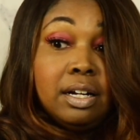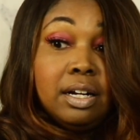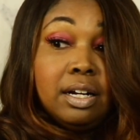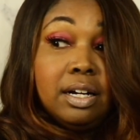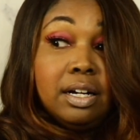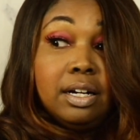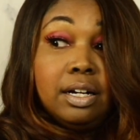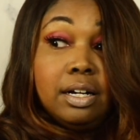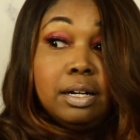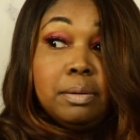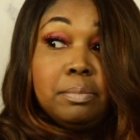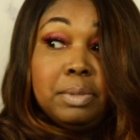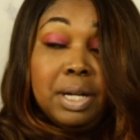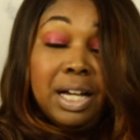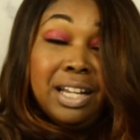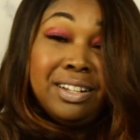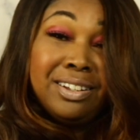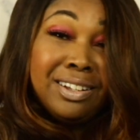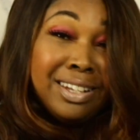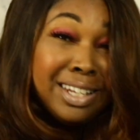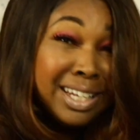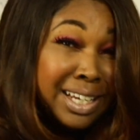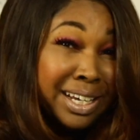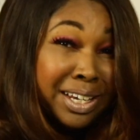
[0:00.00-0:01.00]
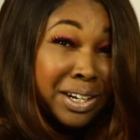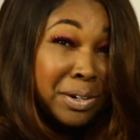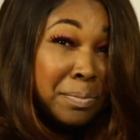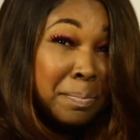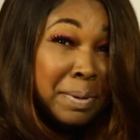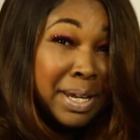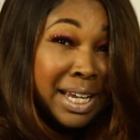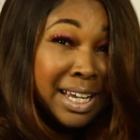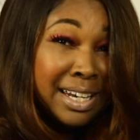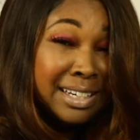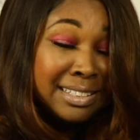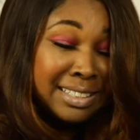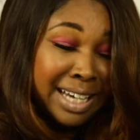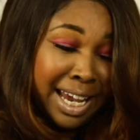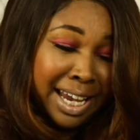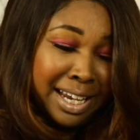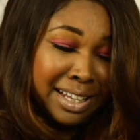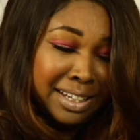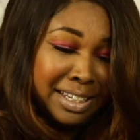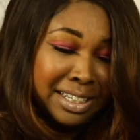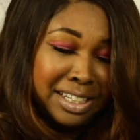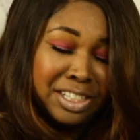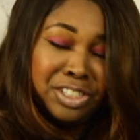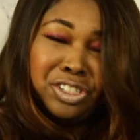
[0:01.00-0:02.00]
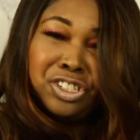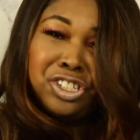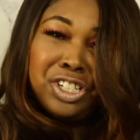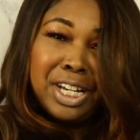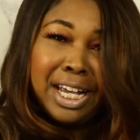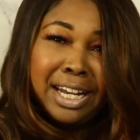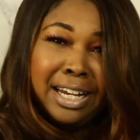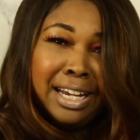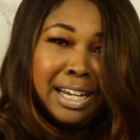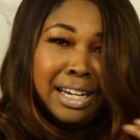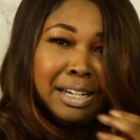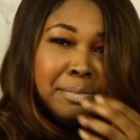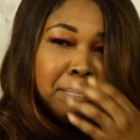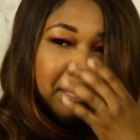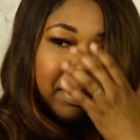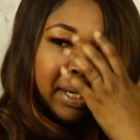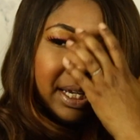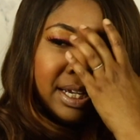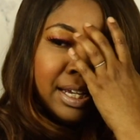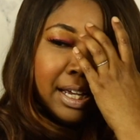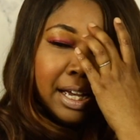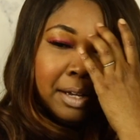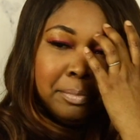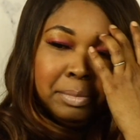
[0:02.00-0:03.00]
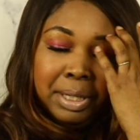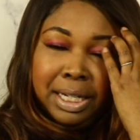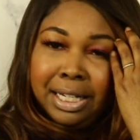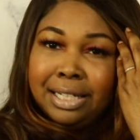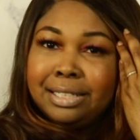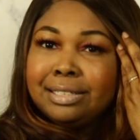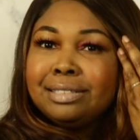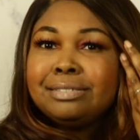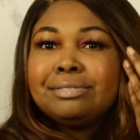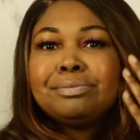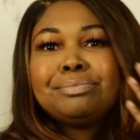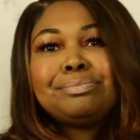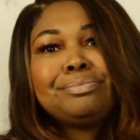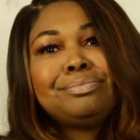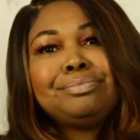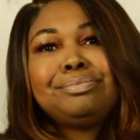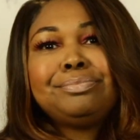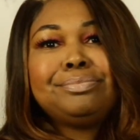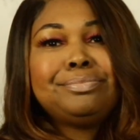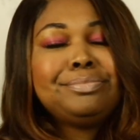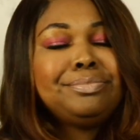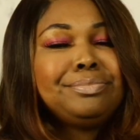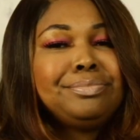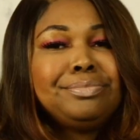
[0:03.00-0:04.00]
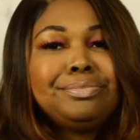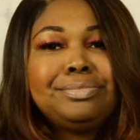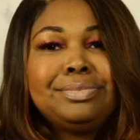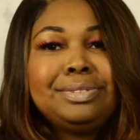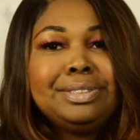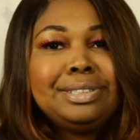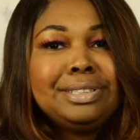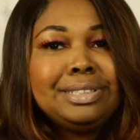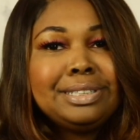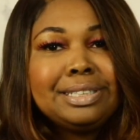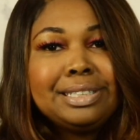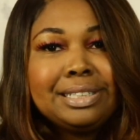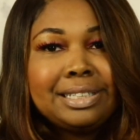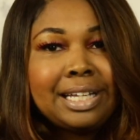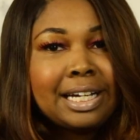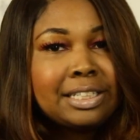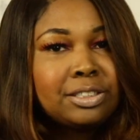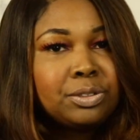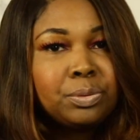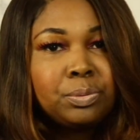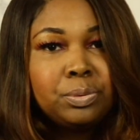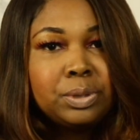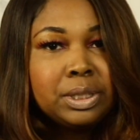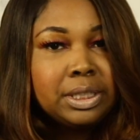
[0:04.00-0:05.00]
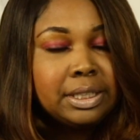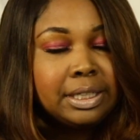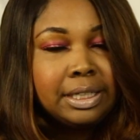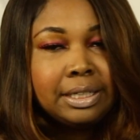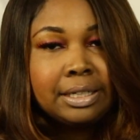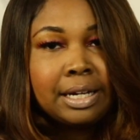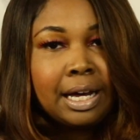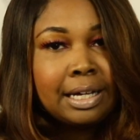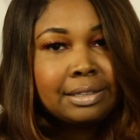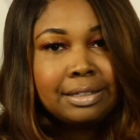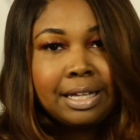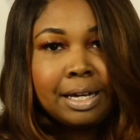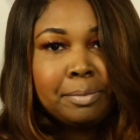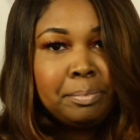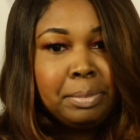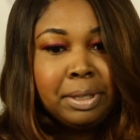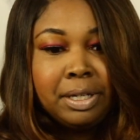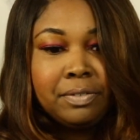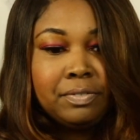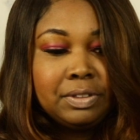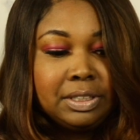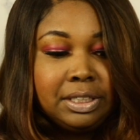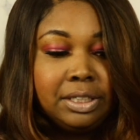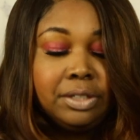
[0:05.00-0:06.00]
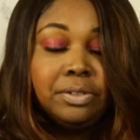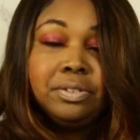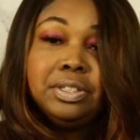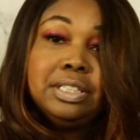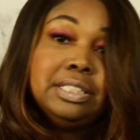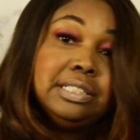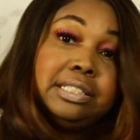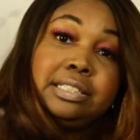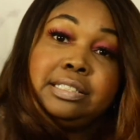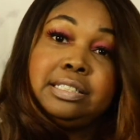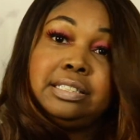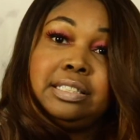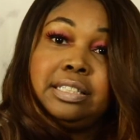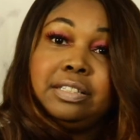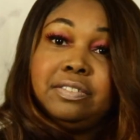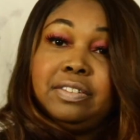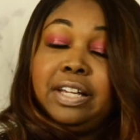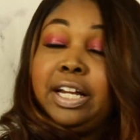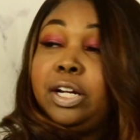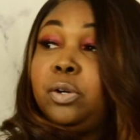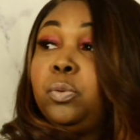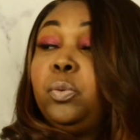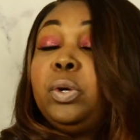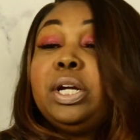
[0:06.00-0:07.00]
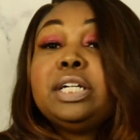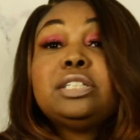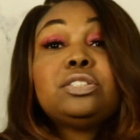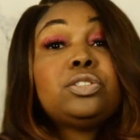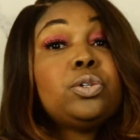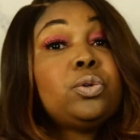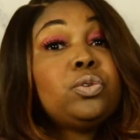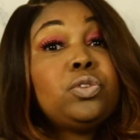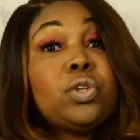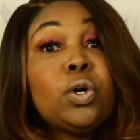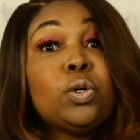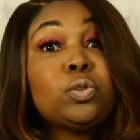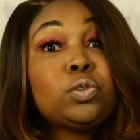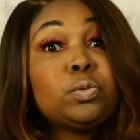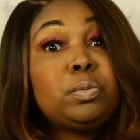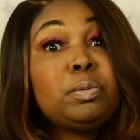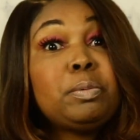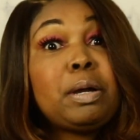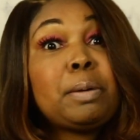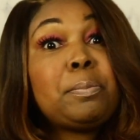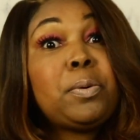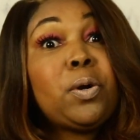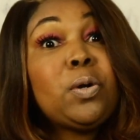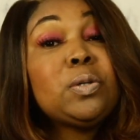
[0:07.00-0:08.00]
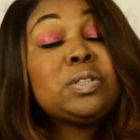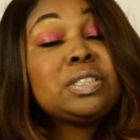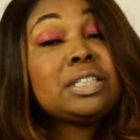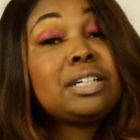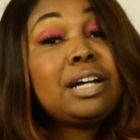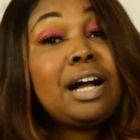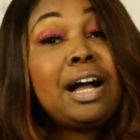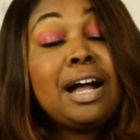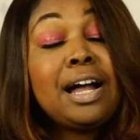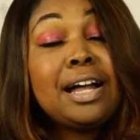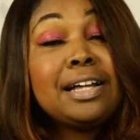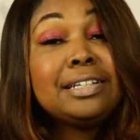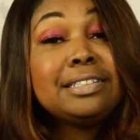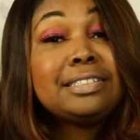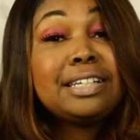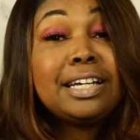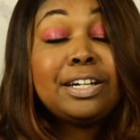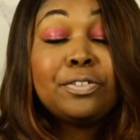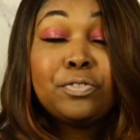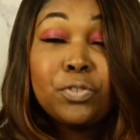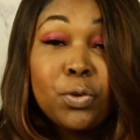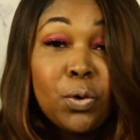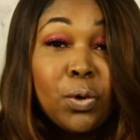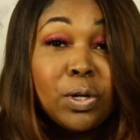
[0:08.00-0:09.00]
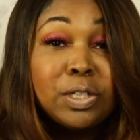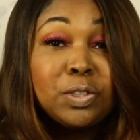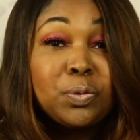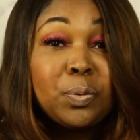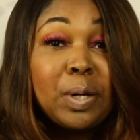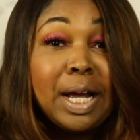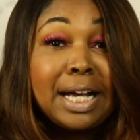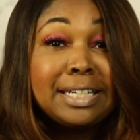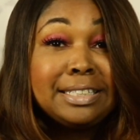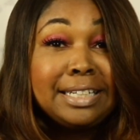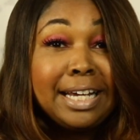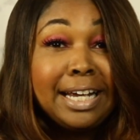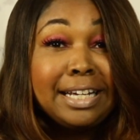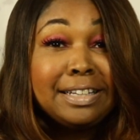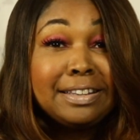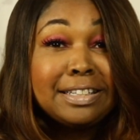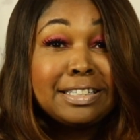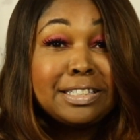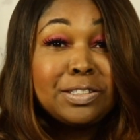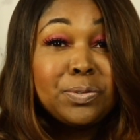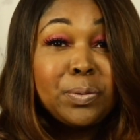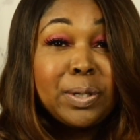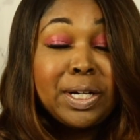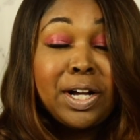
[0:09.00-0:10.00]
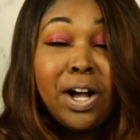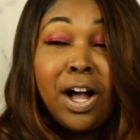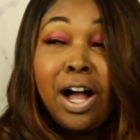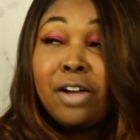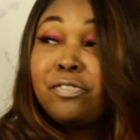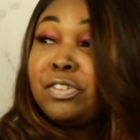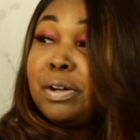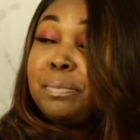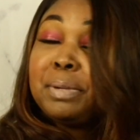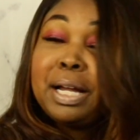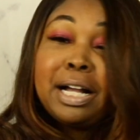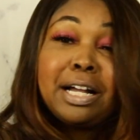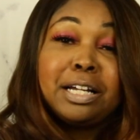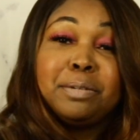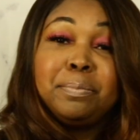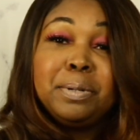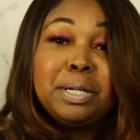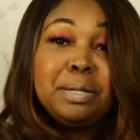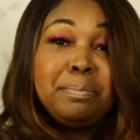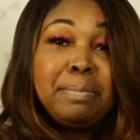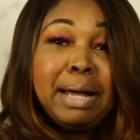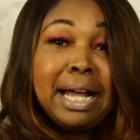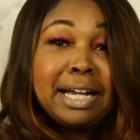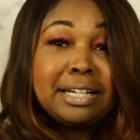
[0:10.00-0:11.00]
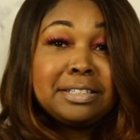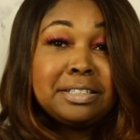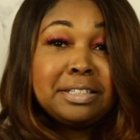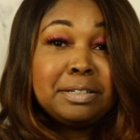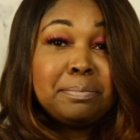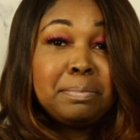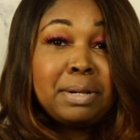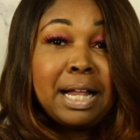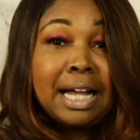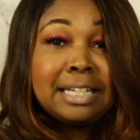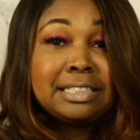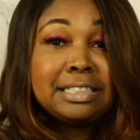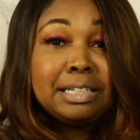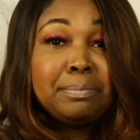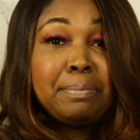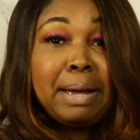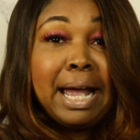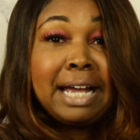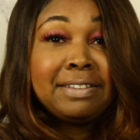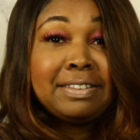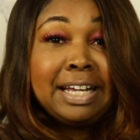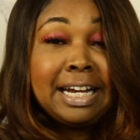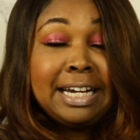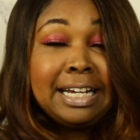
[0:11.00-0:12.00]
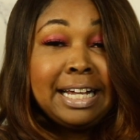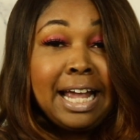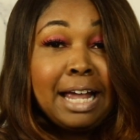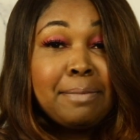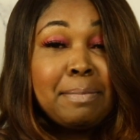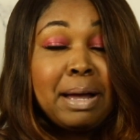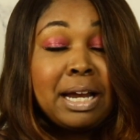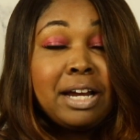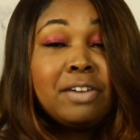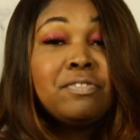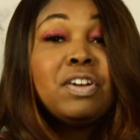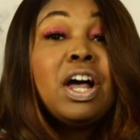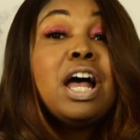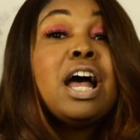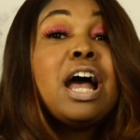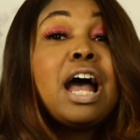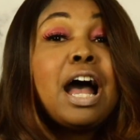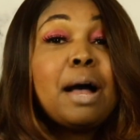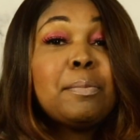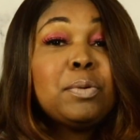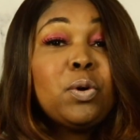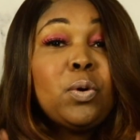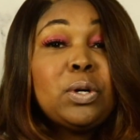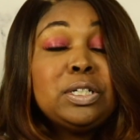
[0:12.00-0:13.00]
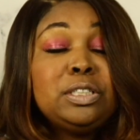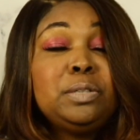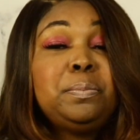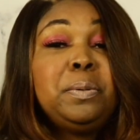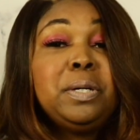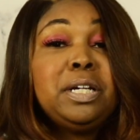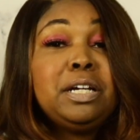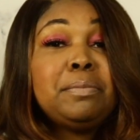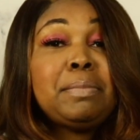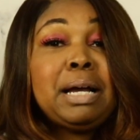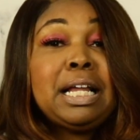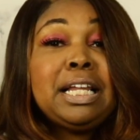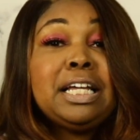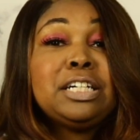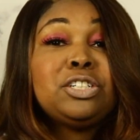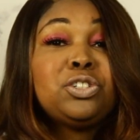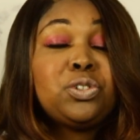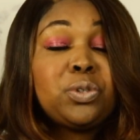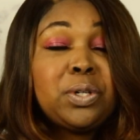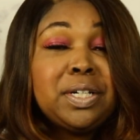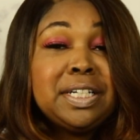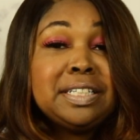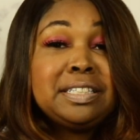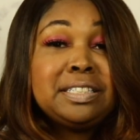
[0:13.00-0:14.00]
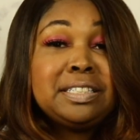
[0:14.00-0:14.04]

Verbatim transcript: um, a little bit of tangling and shedding, but I mean, that's really not that big of a deal. This is a synthetic wig. So those will be my pros and cons. And of course, when I take this wig off, I'm not going to put it back into the plastic bag that it came out of. I'm going to put it in my luxurious